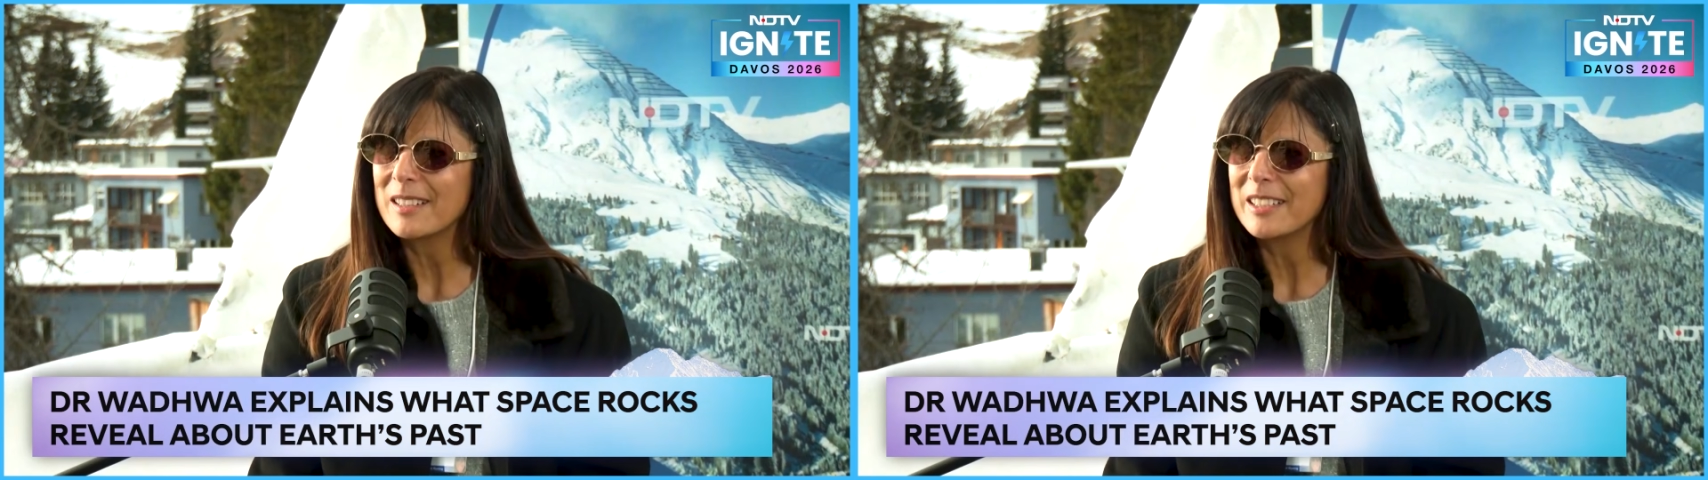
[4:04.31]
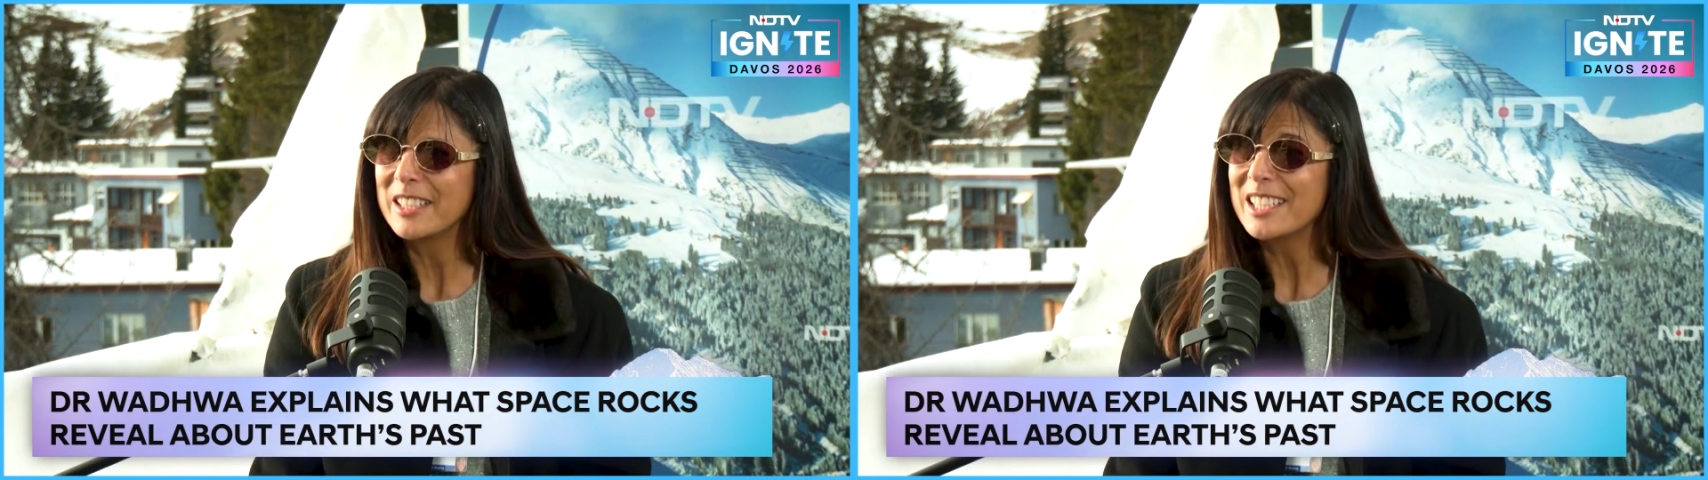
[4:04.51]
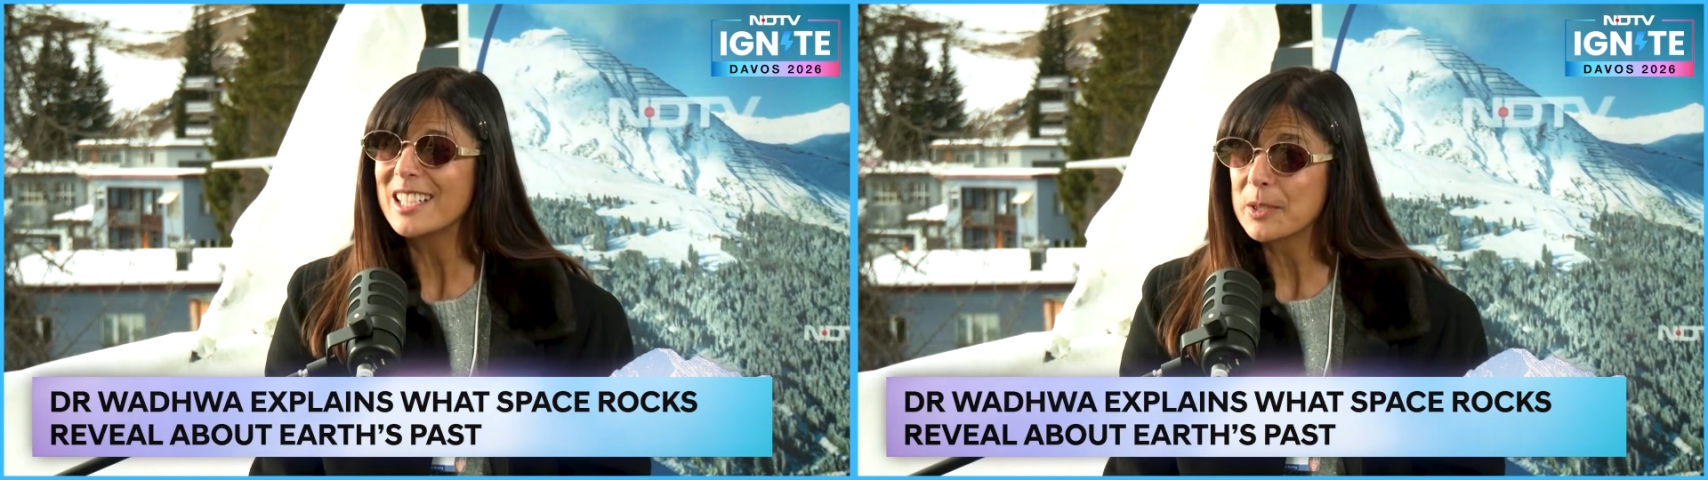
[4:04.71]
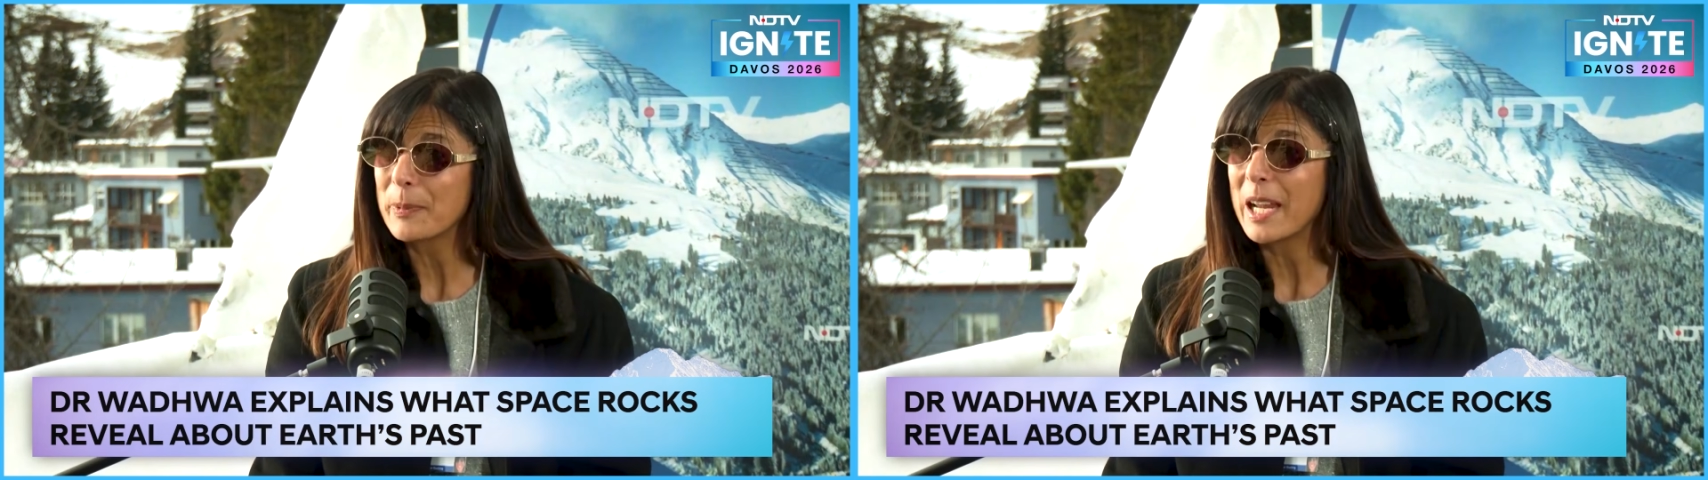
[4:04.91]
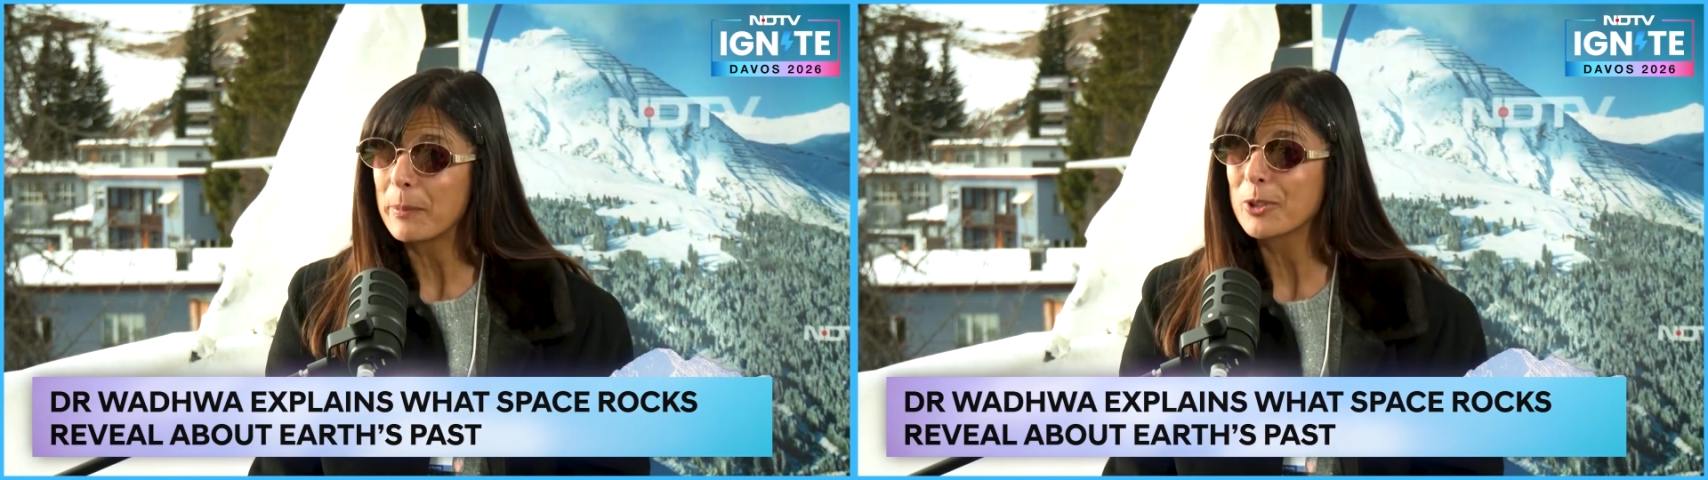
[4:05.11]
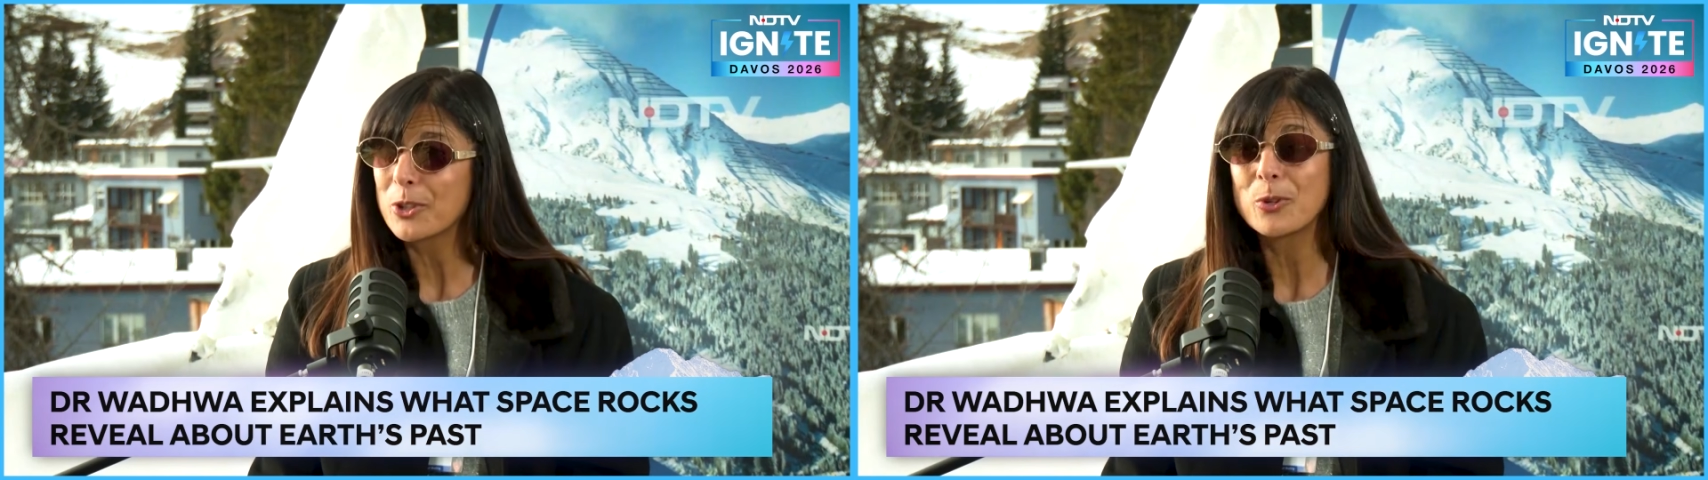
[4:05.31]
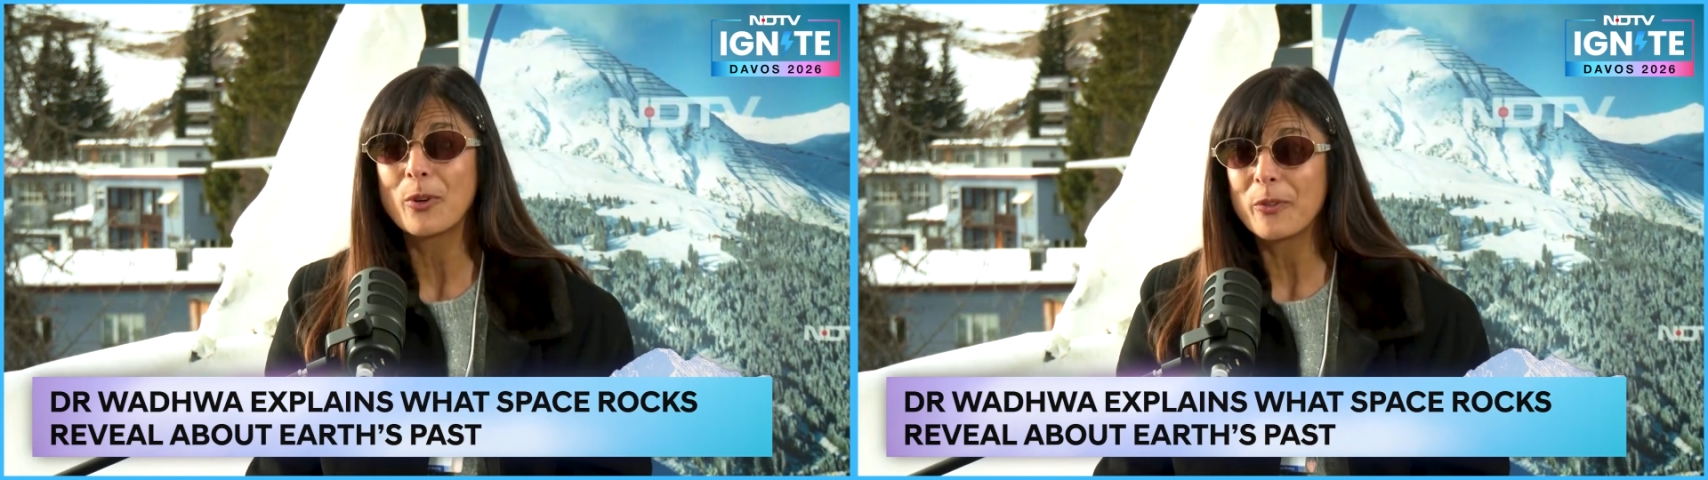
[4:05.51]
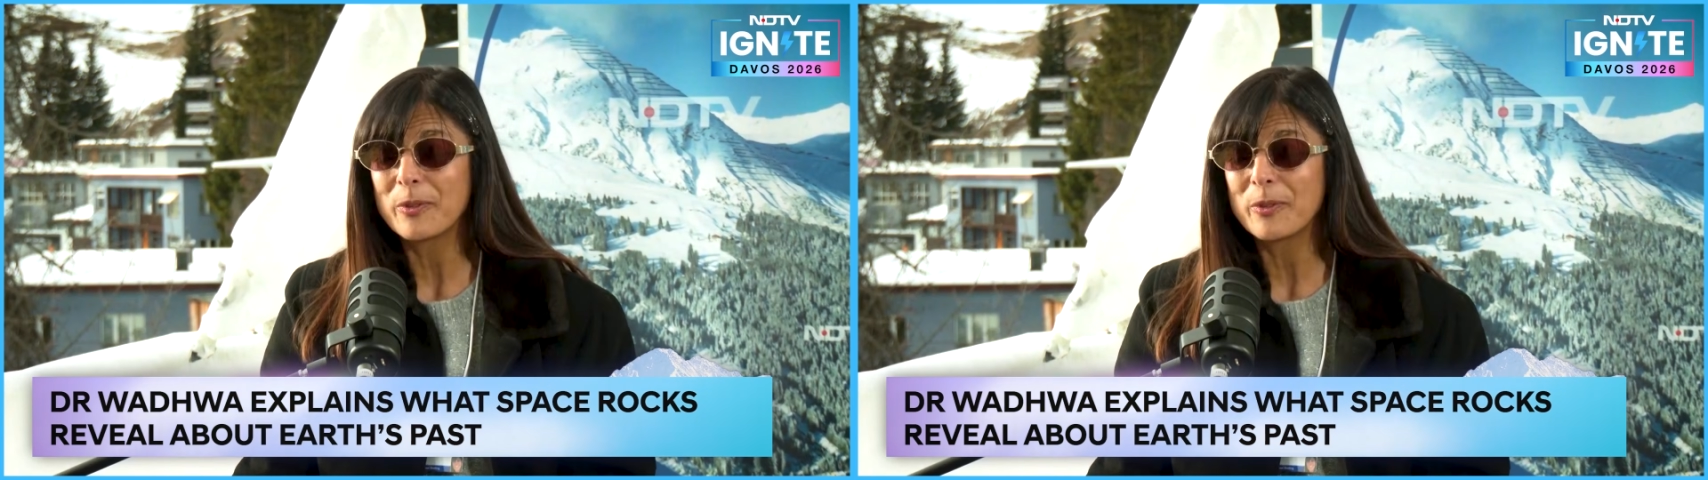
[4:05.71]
India has been able to do,